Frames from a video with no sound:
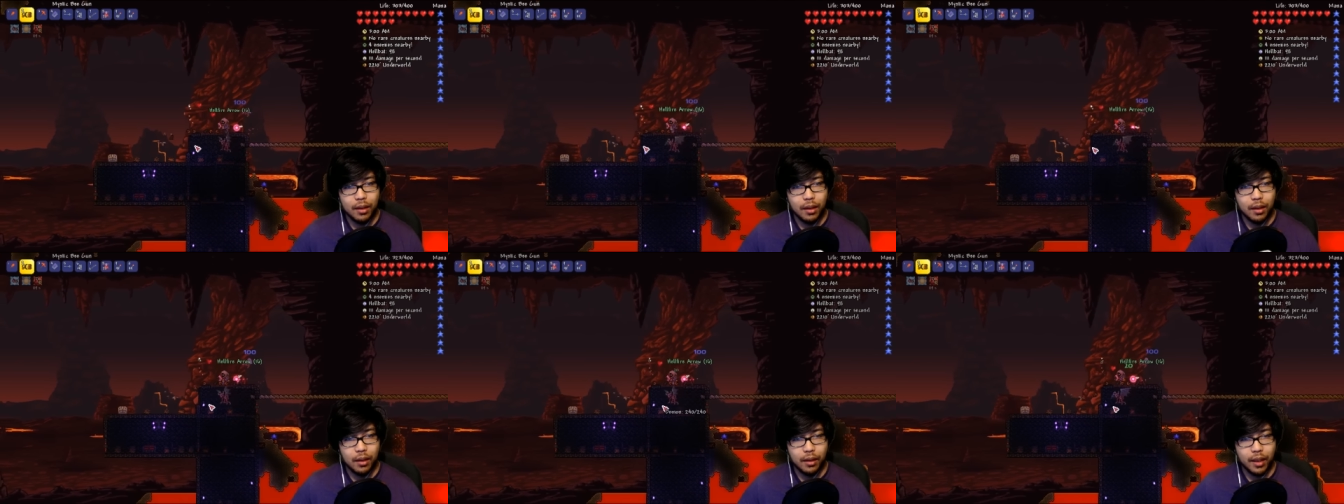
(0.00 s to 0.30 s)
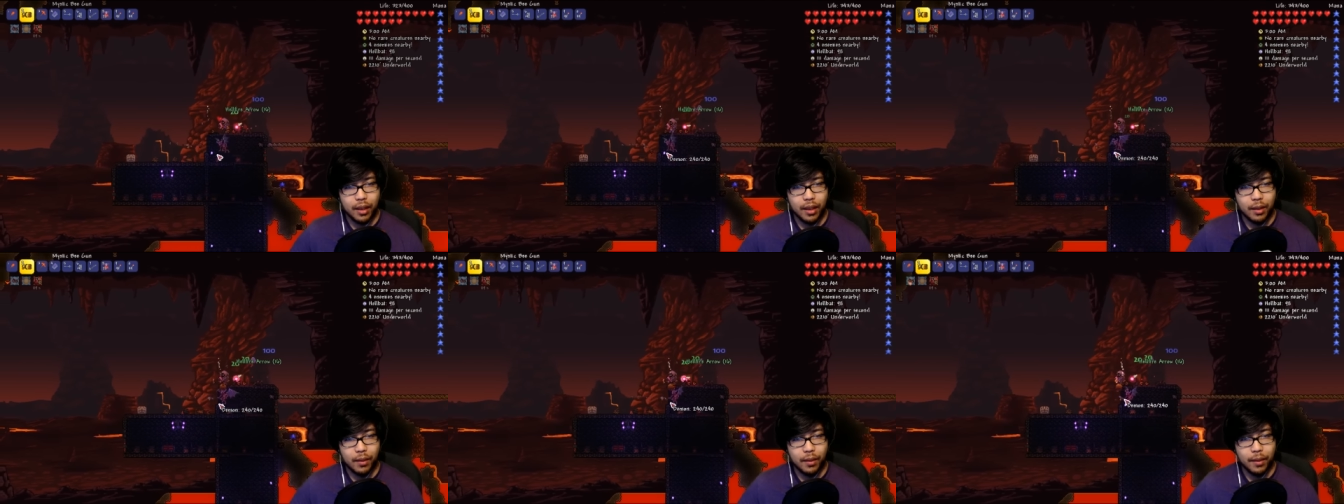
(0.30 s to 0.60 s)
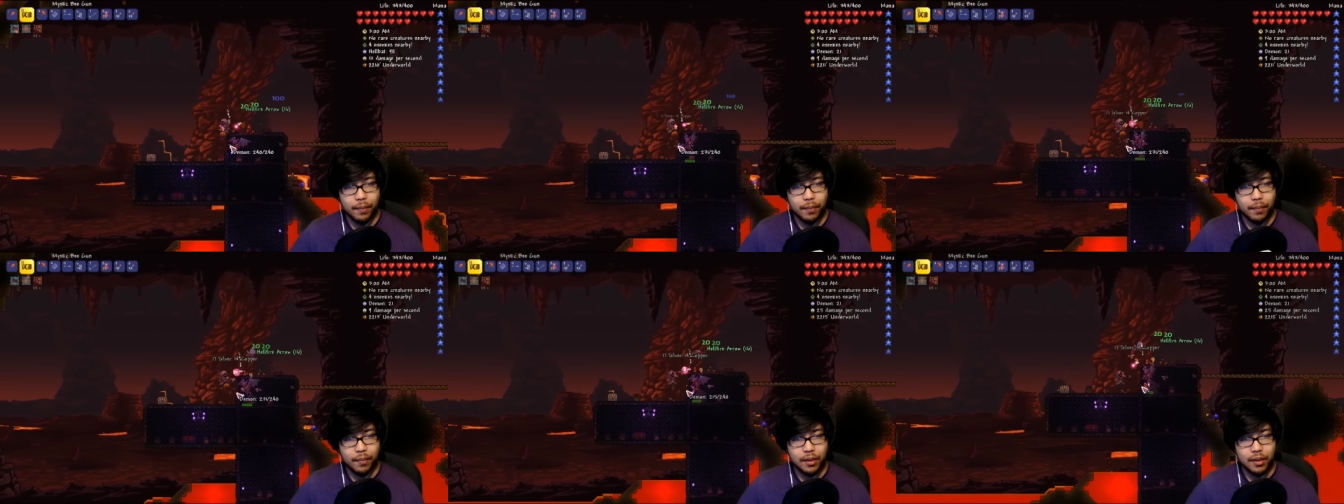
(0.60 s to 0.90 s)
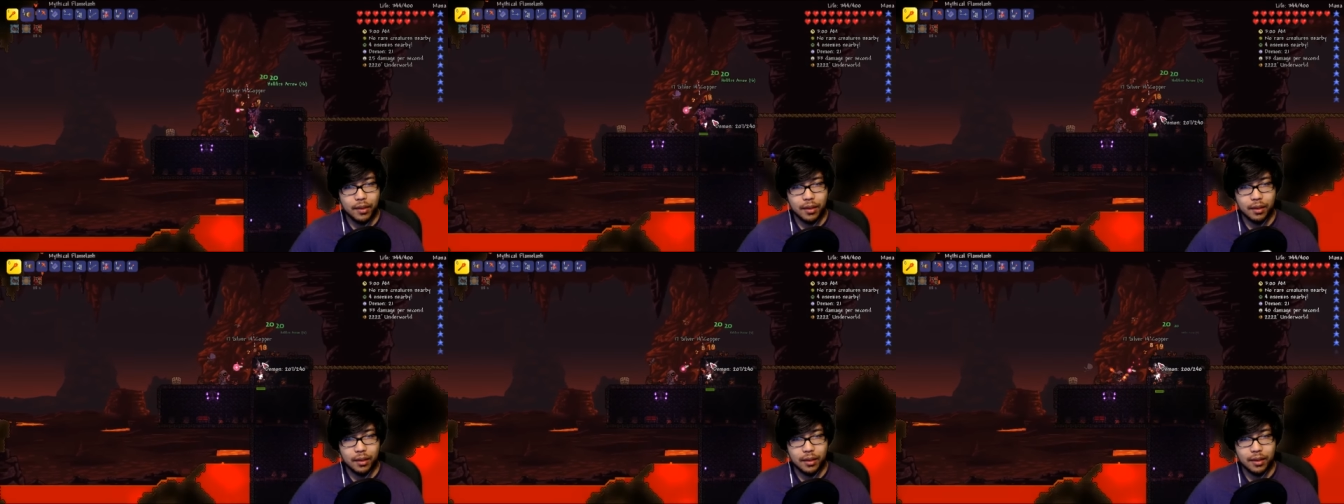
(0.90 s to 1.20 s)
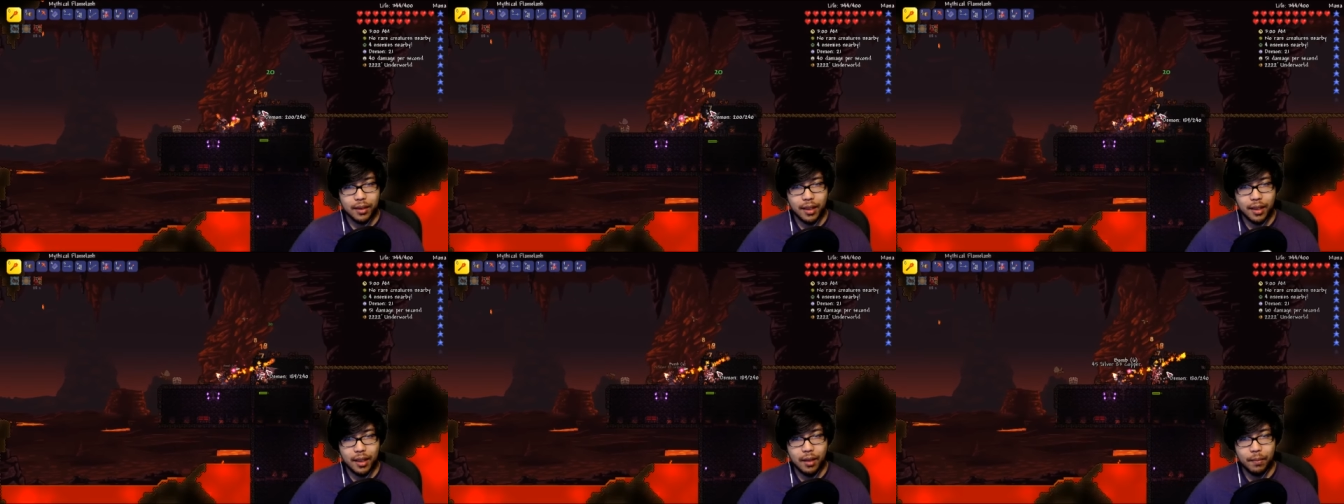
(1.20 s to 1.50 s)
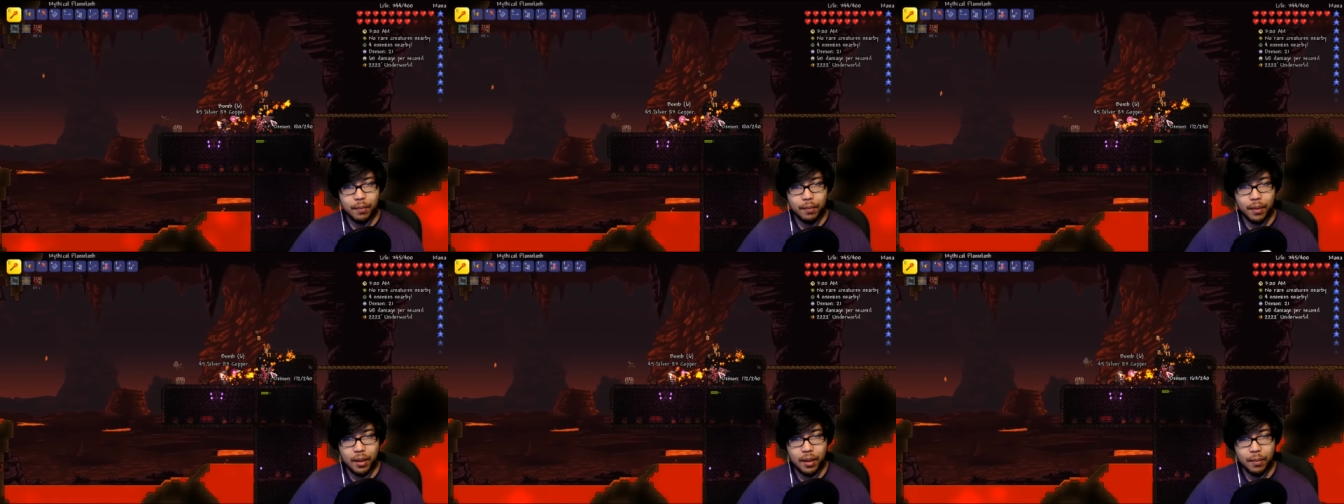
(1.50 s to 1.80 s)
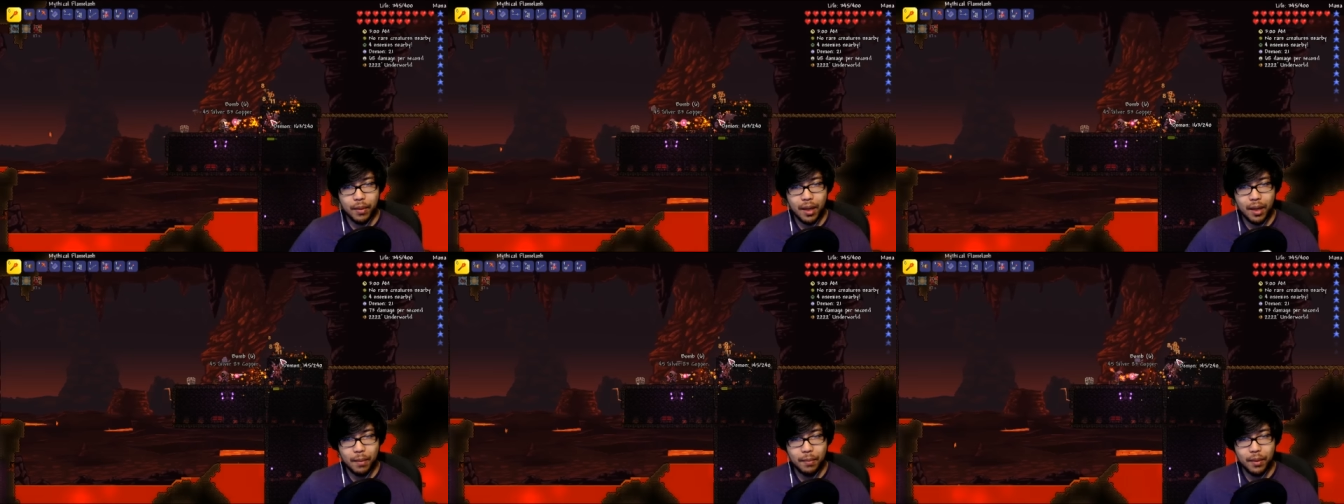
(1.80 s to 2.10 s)
Okay, anyway, knock this guy out. Pew,
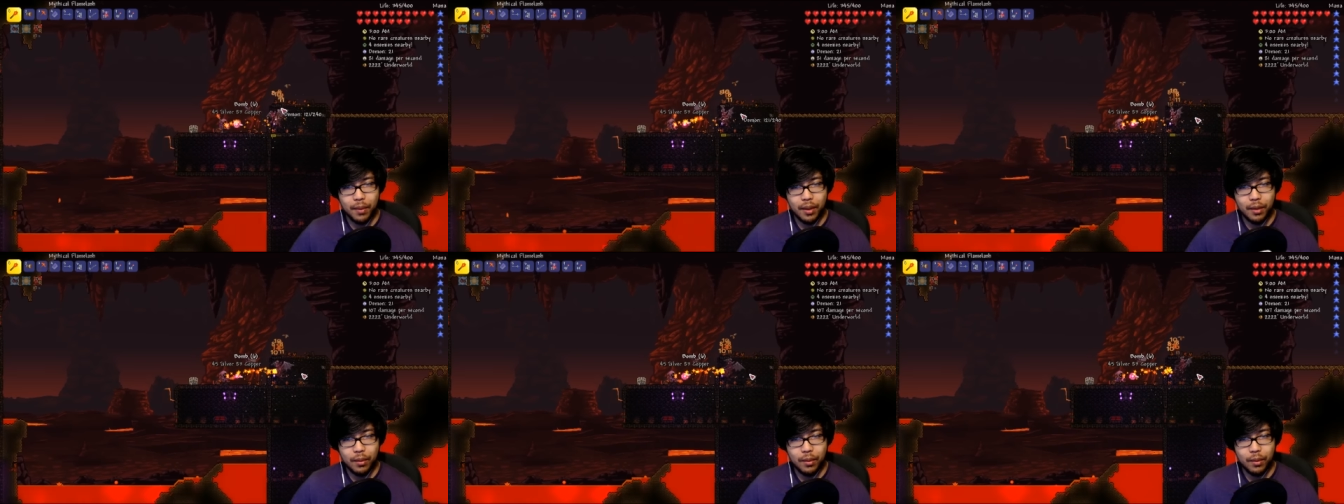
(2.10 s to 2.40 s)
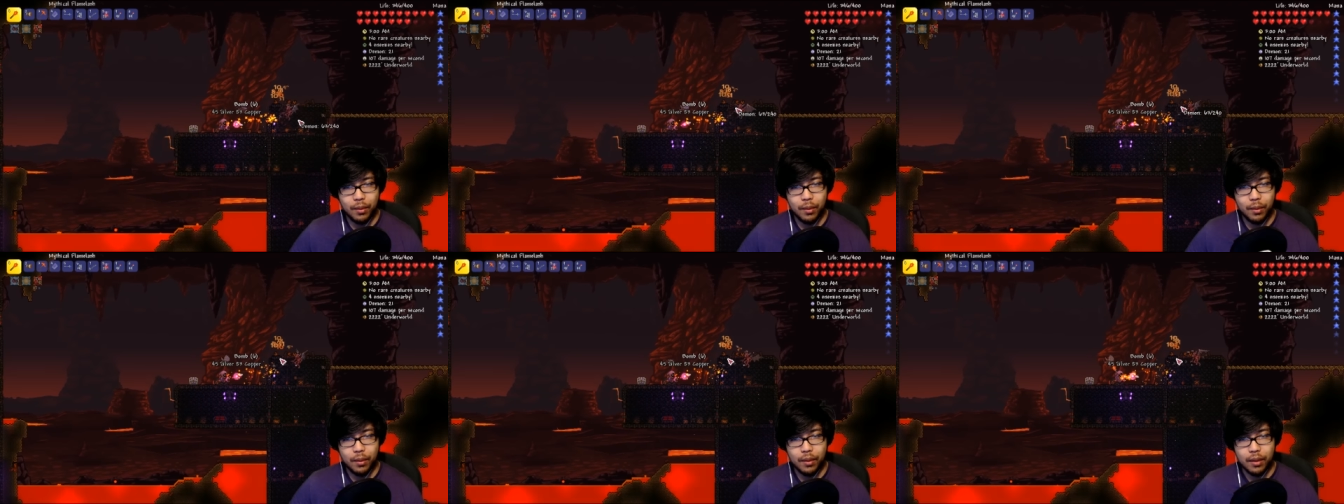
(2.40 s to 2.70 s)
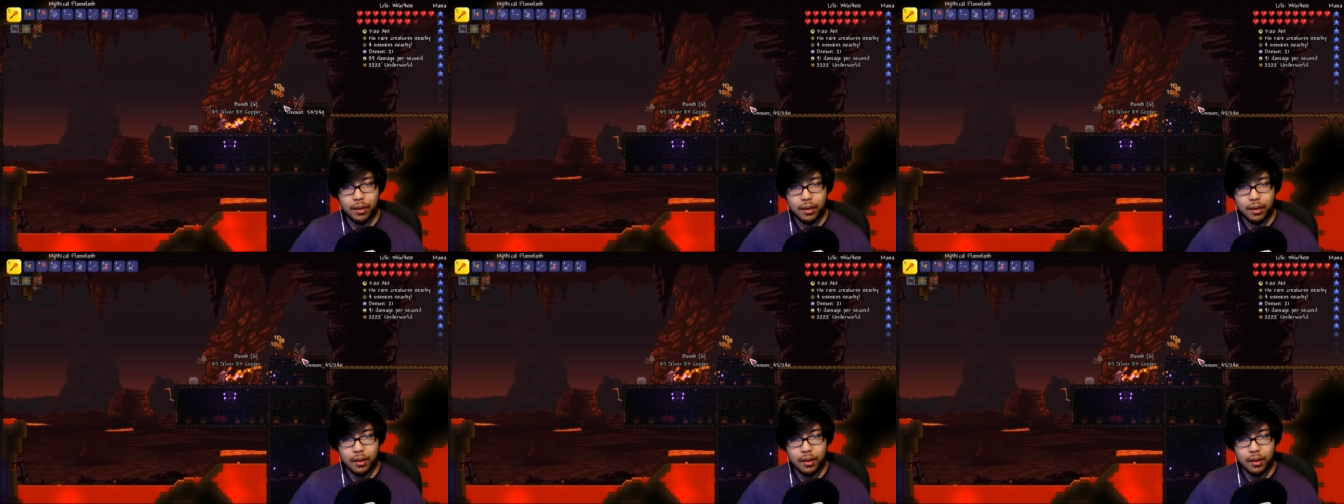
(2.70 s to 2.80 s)
pew, pew.